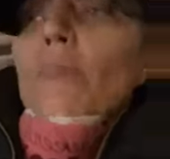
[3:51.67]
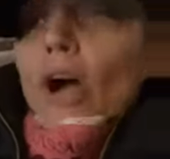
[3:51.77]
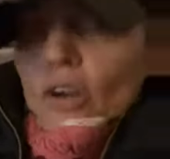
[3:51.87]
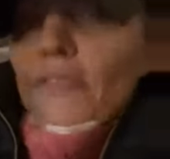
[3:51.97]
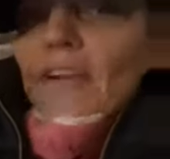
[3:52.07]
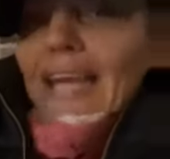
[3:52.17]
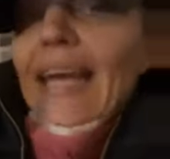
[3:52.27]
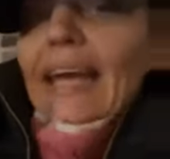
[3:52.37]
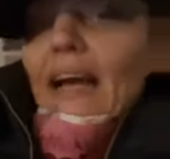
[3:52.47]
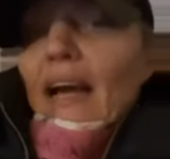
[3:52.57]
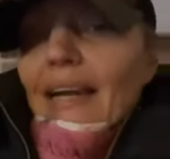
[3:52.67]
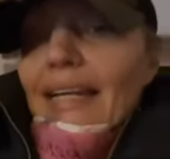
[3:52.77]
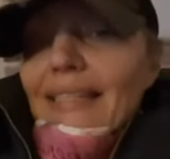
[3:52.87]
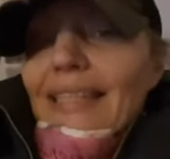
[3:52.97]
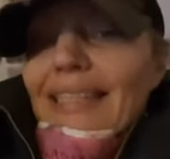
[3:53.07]
But over here,
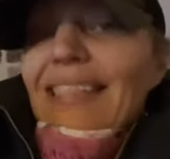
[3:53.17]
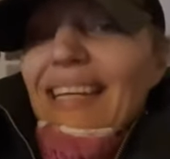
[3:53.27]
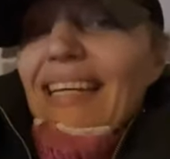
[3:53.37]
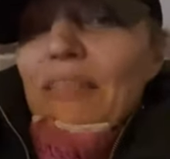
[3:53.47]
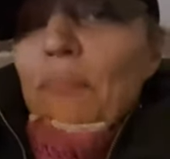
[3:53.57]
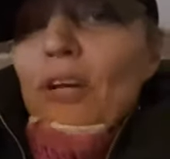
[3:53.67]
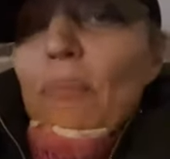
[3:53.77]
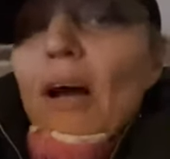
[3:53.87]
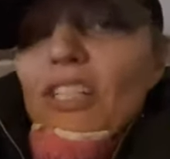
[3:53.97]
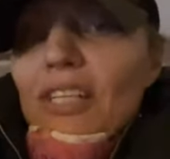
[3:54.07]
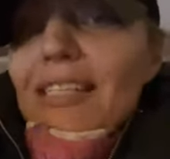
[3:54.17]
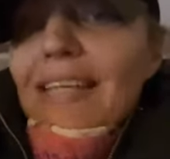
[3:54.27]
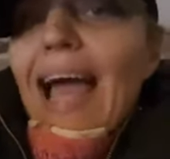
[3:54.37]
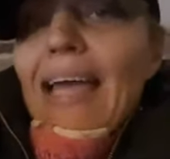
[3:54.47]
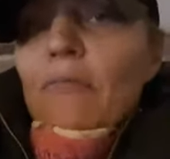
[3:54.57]
it's pretty much the
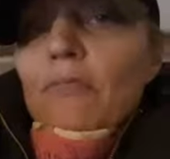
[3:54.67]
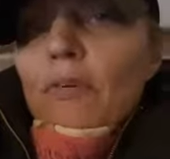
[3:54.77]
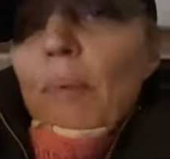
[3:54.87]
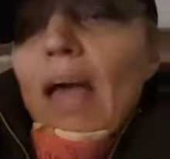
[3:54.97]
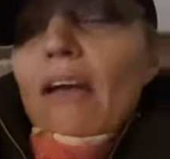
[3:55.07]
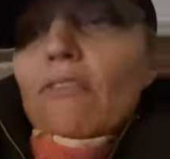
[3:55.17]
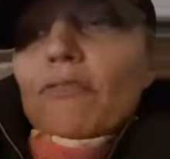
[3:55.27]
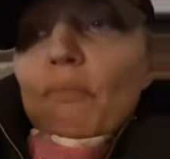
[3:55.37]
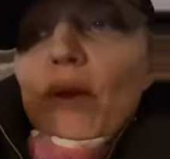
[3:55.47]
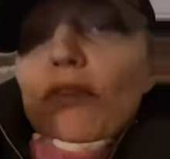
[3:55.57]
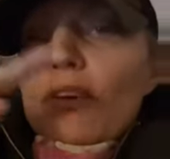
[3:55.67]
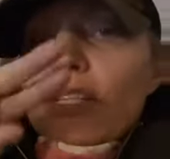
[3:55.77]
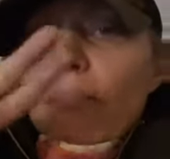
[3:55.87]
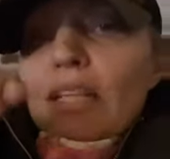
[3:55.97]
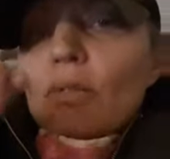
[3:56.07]
same for parents, whether
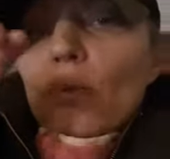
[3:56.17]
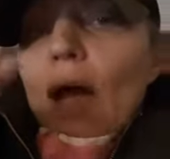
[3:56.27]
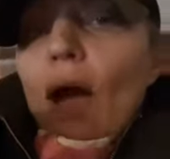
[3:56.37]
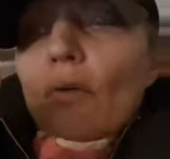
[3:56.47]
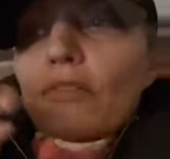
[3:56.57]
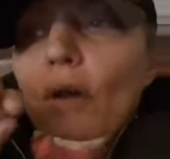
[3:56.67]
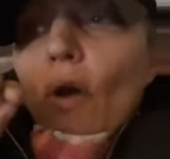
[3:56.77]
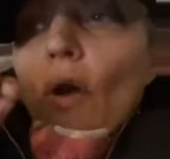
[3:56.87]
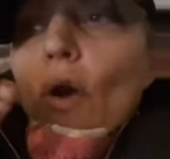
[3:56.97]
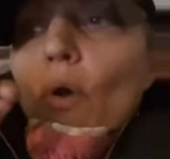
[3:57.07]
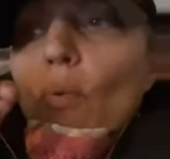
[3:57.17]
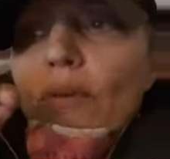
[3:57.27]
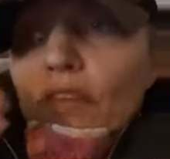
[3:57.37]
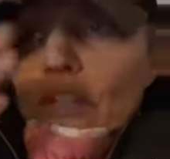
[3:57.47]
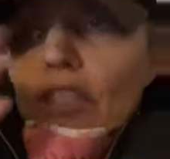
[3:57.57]
it's mental health,
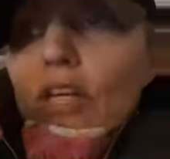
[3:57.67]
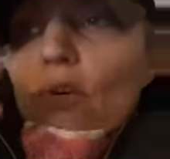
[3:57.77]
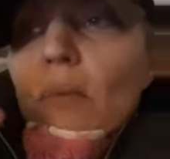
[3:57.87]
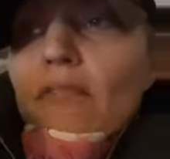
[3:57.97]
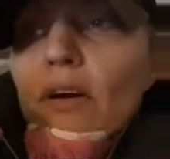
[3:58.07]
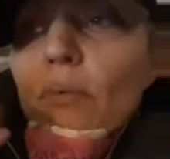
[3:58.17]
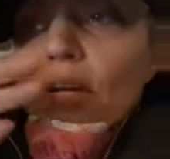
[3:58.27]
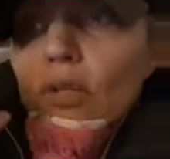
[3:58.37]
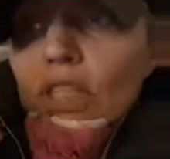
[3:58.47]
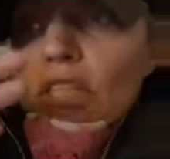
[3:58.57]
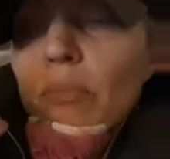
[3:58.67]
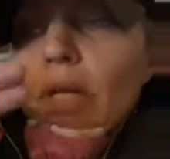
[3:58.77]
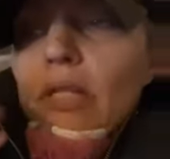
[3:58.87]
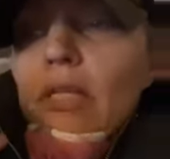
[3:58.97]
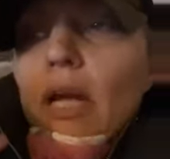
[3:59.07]
whether you're a single mother, whether you've got
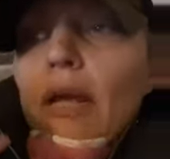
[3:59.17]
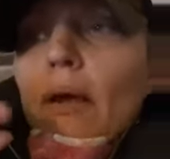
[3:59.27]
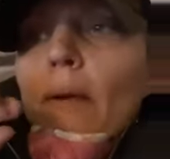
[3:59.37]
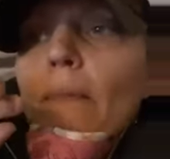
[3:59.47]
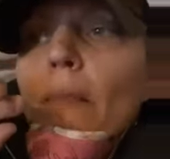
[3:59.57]
disability,